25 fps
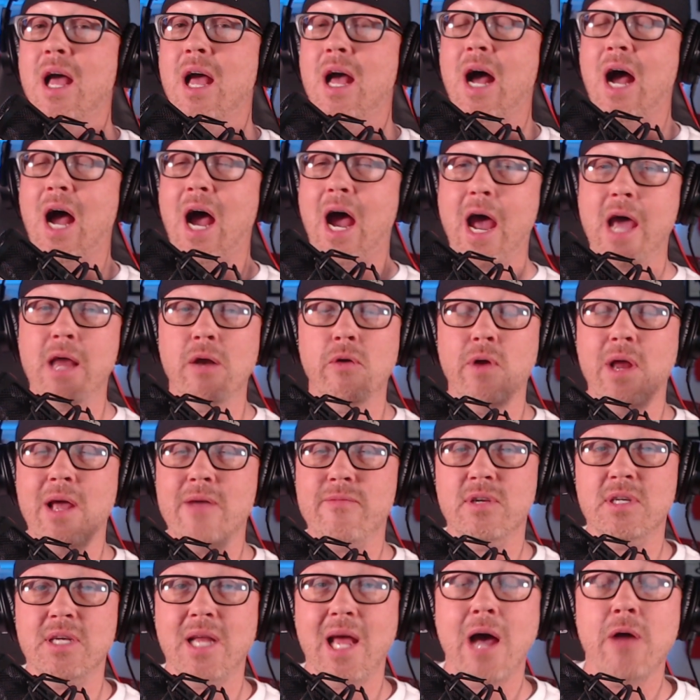I don't have
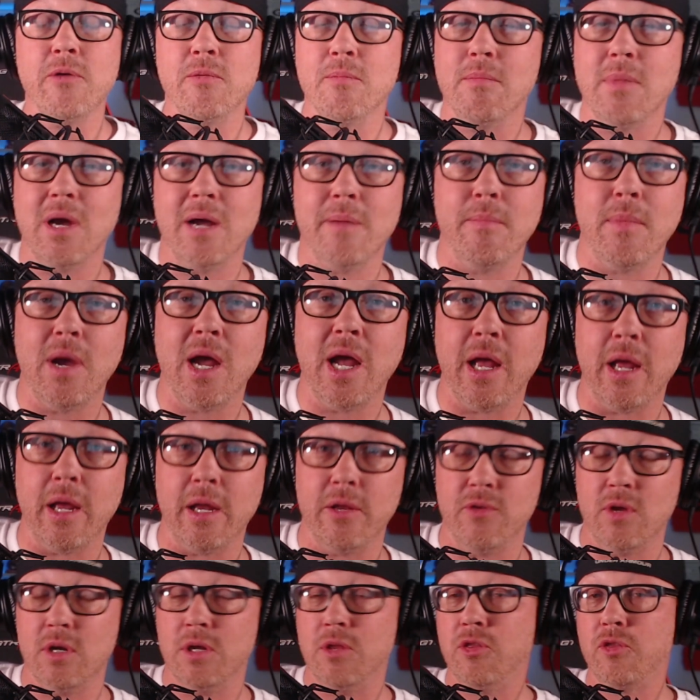a doubt in my
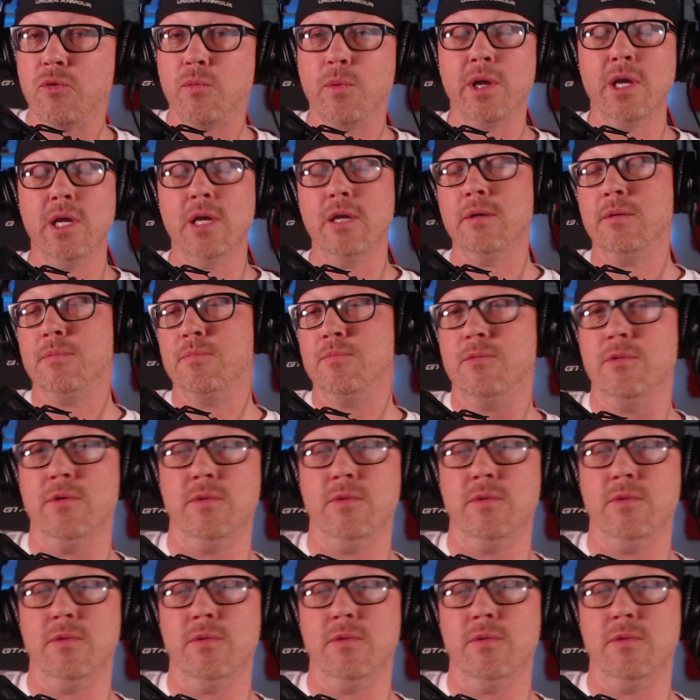mind that in three,